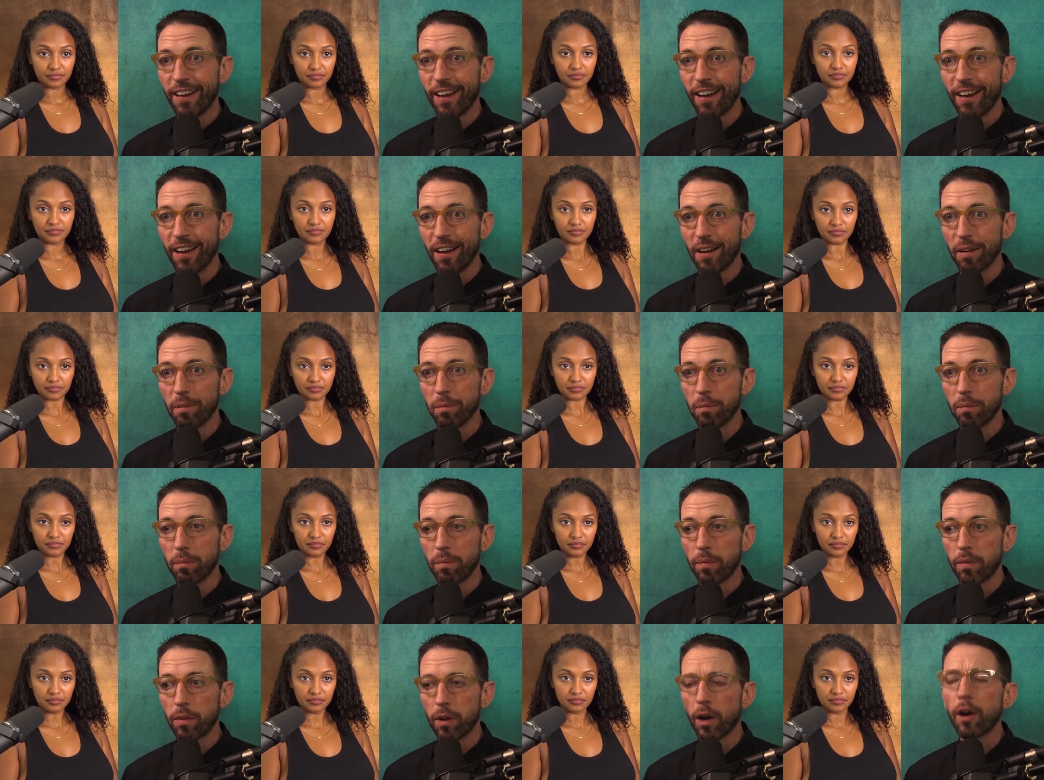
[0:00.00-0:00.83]

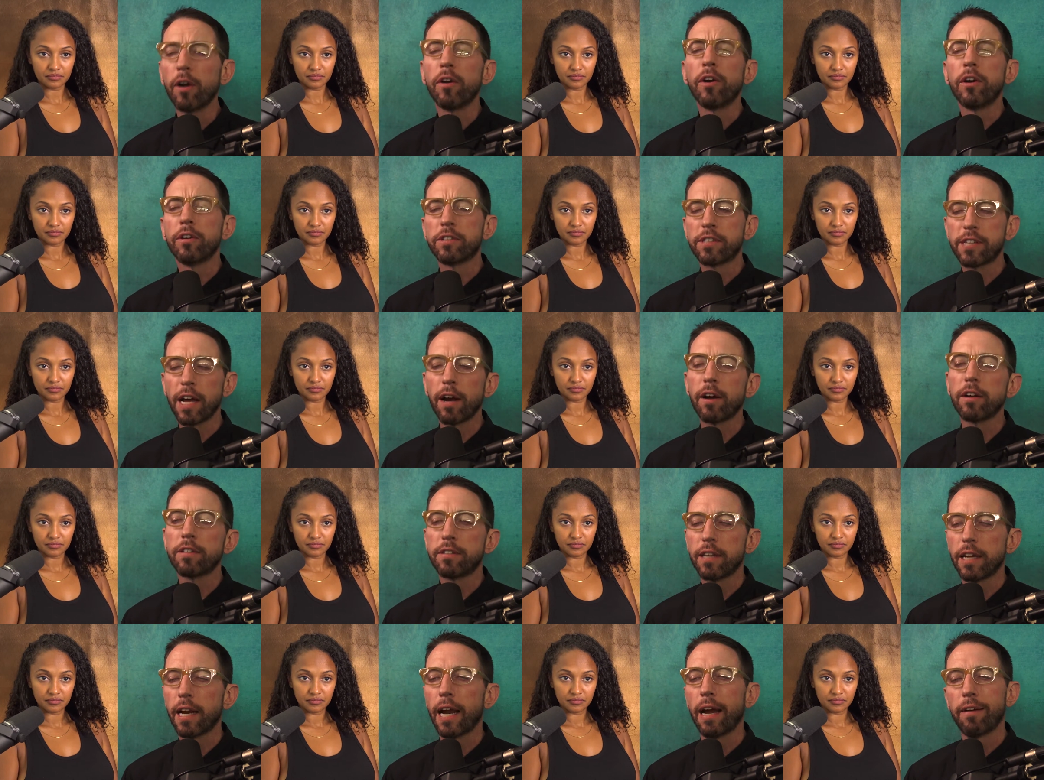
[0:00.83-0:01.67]
Speaker 1: Um, or
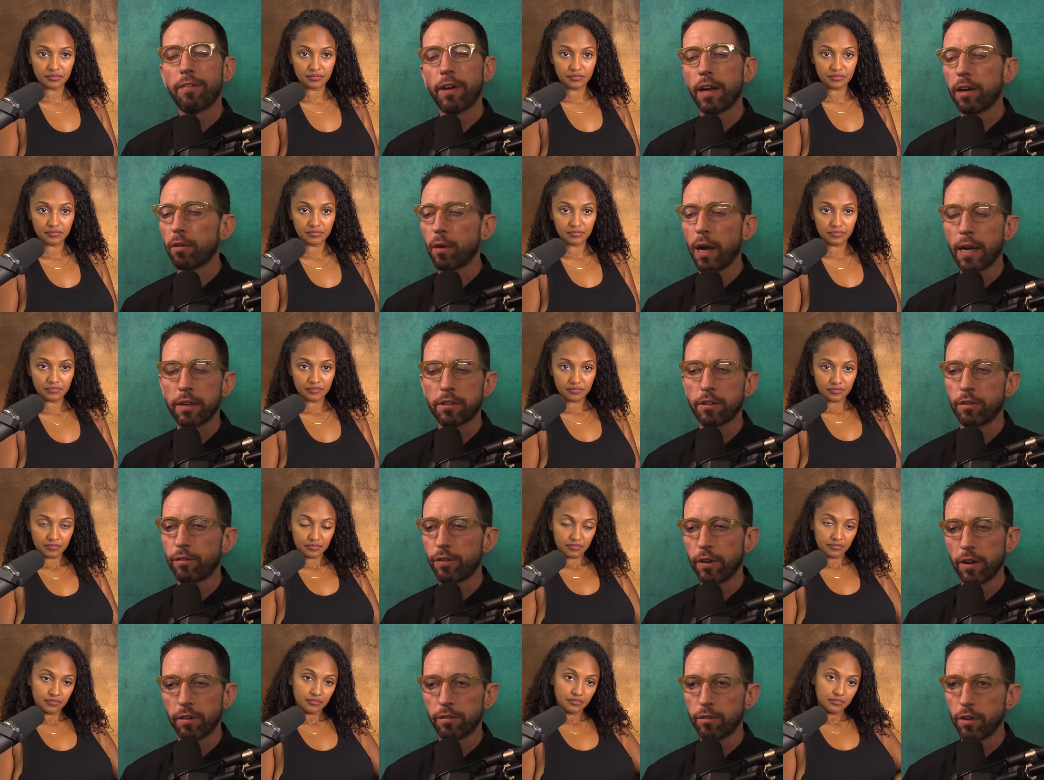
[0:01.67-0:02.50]
Sarah said I've had a
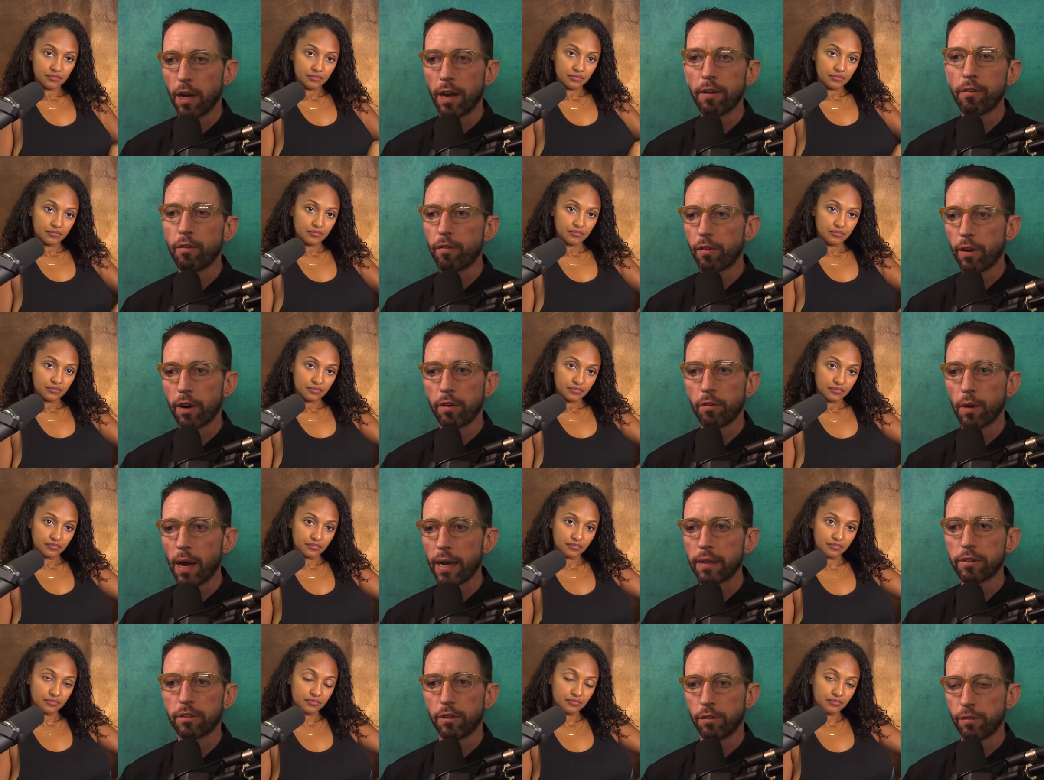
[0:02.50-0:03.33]
rational fear of I have a very
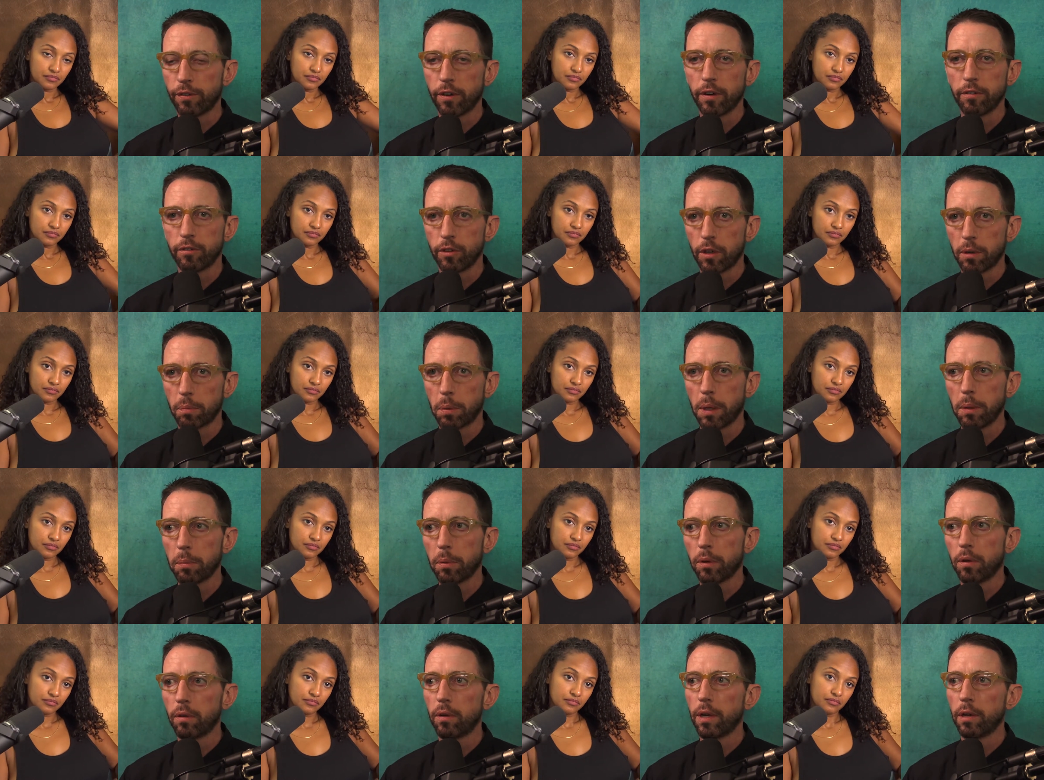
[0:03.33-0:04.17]
rational fear of drunk
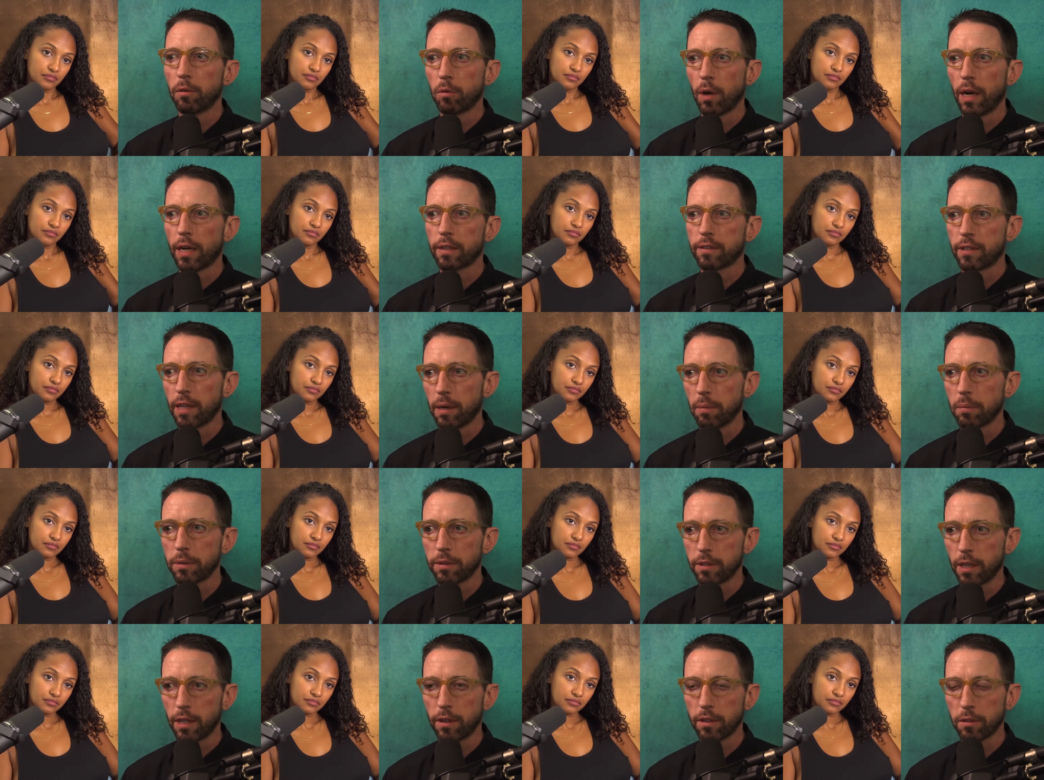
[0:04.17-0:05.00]
people, and Rock said I've
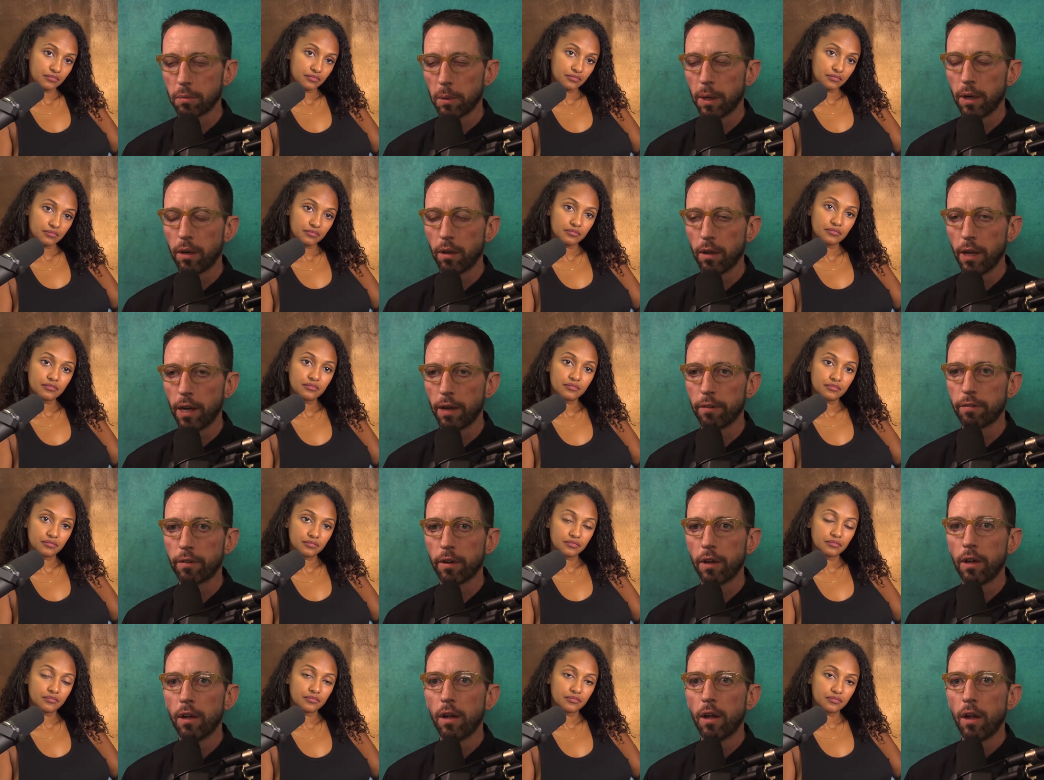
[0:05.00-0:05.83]
been saying this my whole
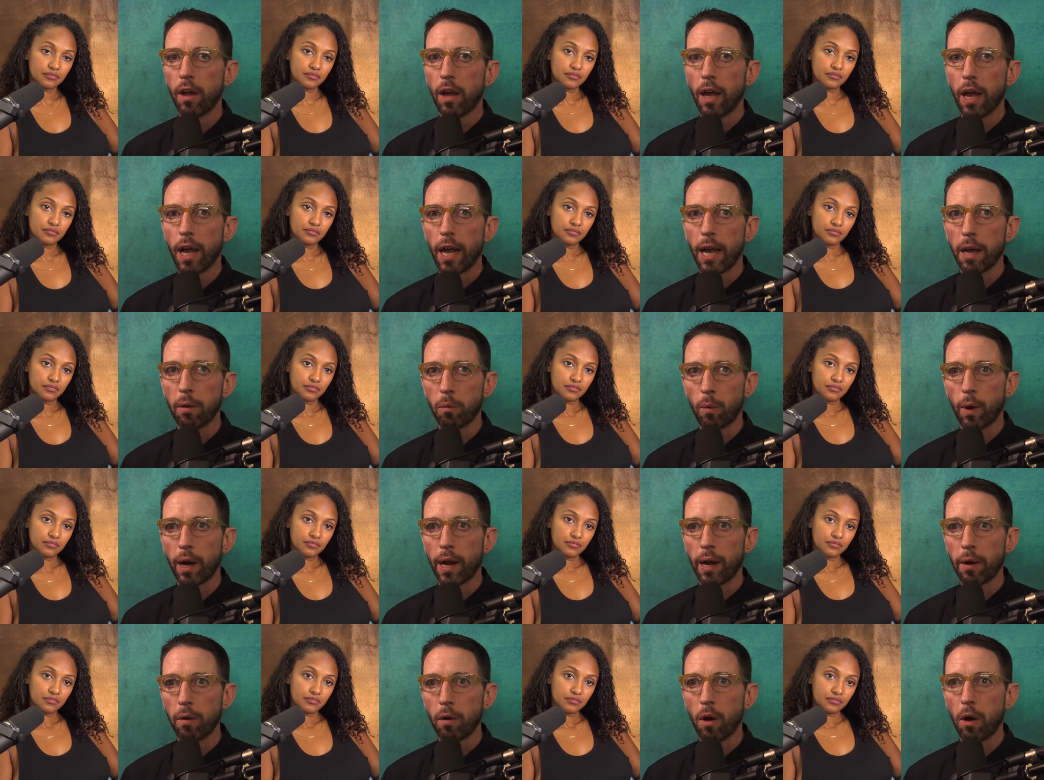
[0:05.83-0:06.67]
life. And
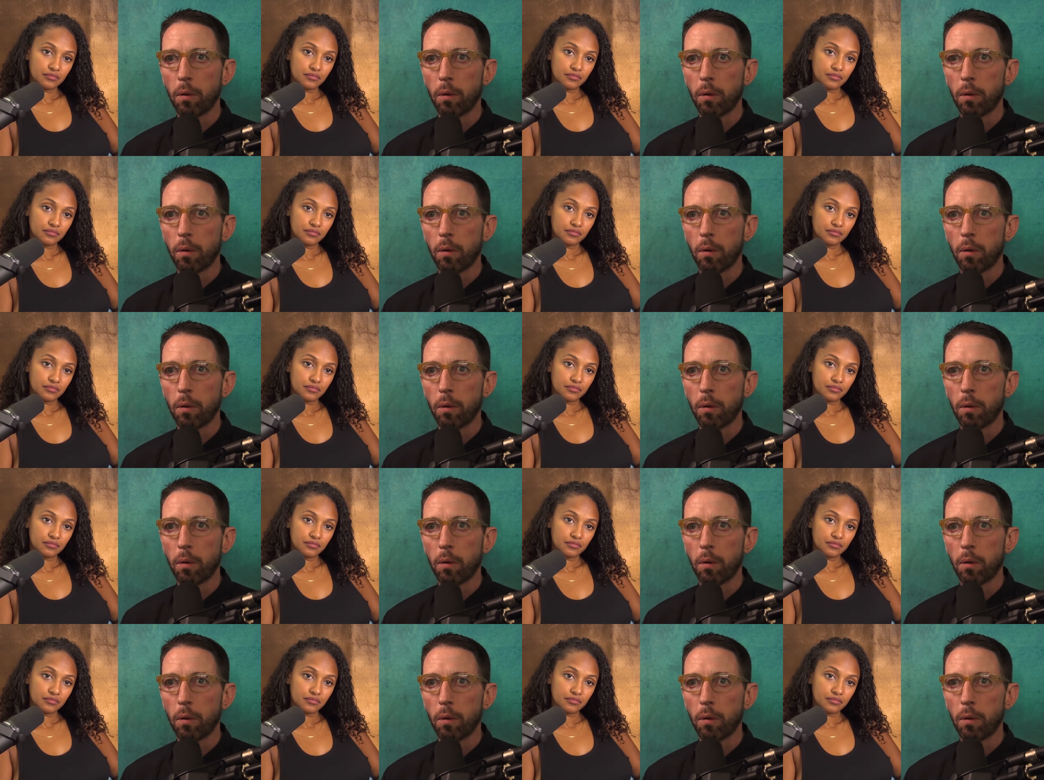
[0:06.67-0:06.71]
what I